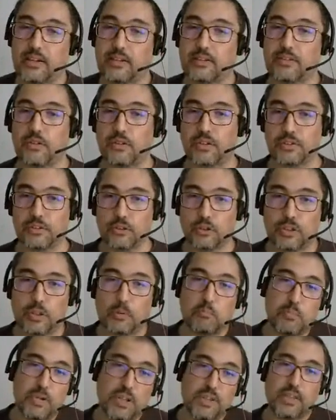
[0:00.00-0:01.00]
not
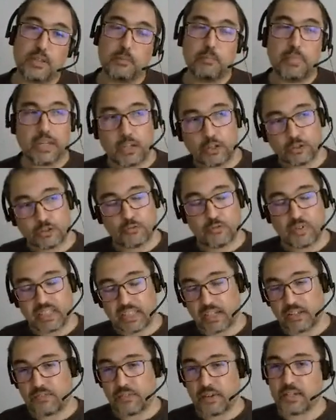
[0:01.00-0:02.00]
implicit because of
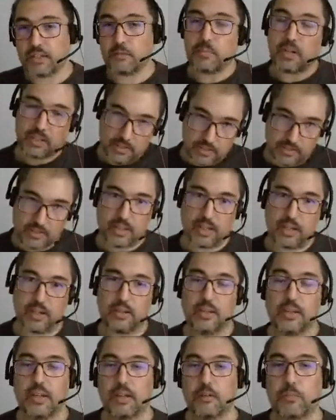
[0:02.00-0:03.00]
Btrfs, but it's there
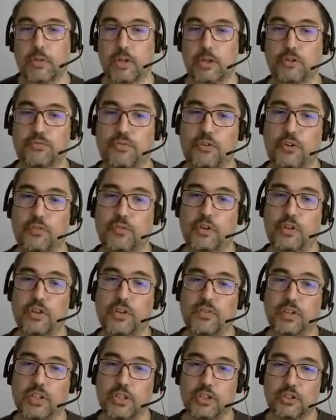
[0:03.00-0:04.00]
because for, for
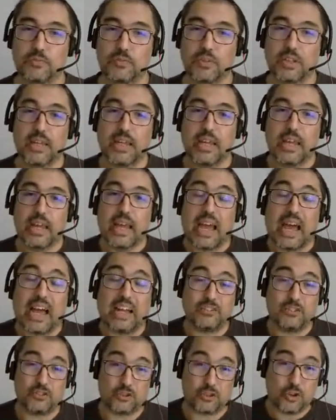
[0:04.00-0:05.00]
definition. And
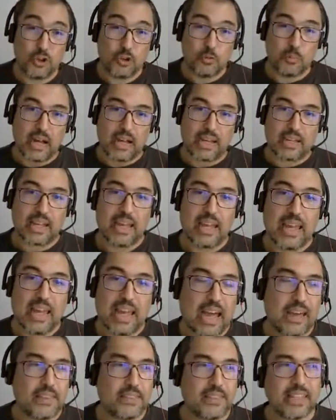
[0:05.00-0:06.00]
rollback, I think
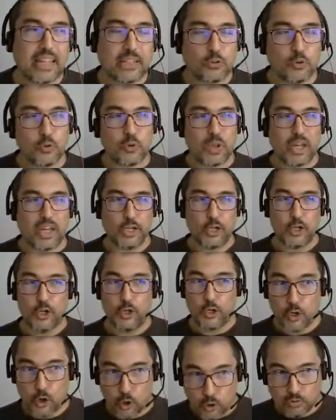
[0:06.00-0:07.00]
that today, no,
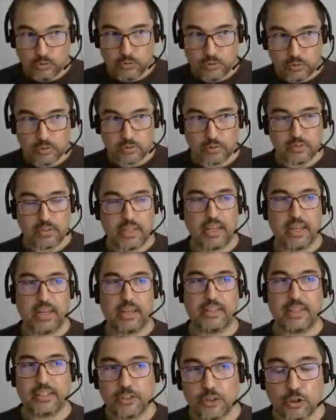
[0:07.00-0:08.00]
the, there is
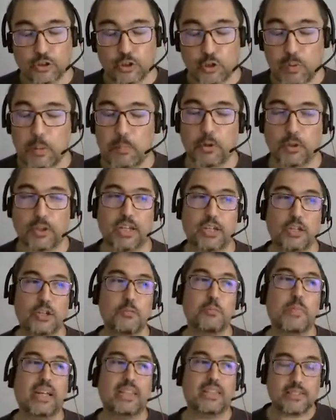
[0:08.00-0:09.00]
no rollback protection, but
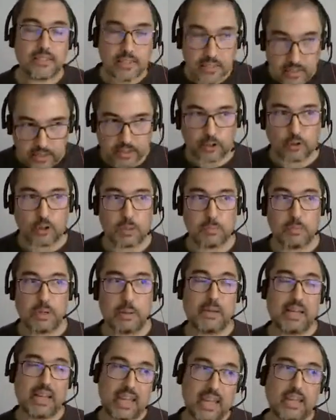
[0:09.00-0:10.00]
it's in the roadmap
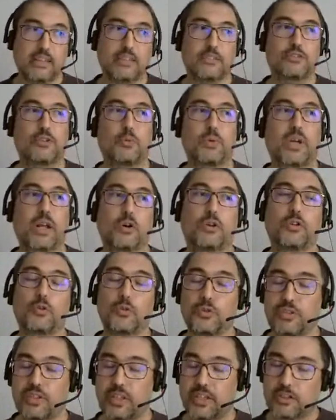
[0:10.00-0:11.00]
again. So we are going to use this
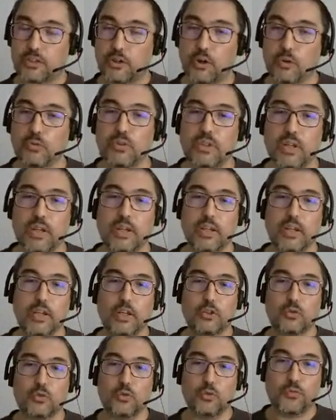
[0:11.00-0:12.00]
counter to
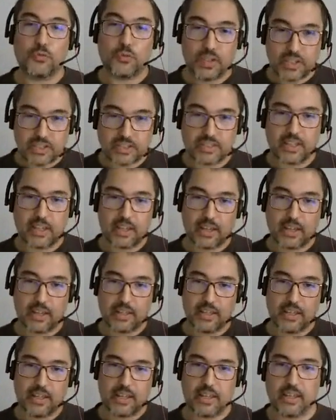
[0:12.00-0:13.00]
fix the, the,
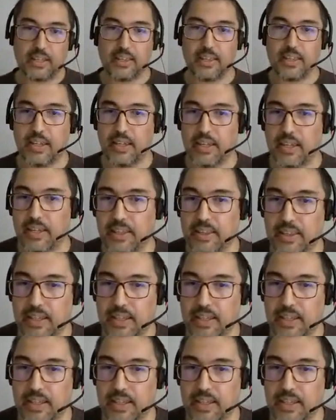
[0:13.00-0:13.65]
the, the,